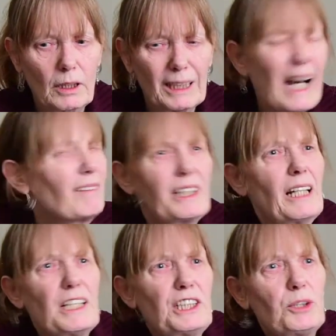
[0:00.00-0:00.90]

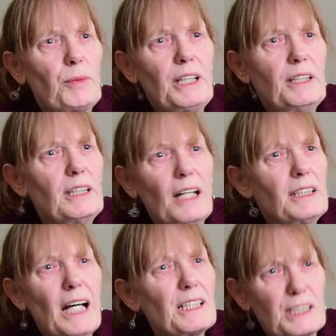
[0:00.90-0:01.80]
calculated way,
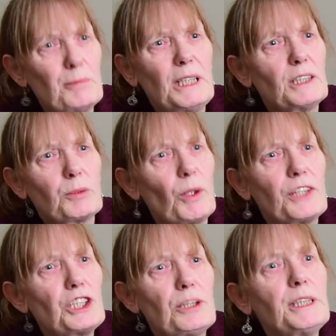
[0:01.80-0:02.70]
and that to me is what
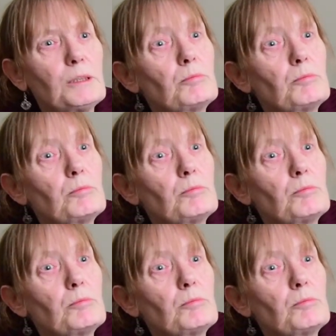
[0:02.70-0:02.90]
they're doing,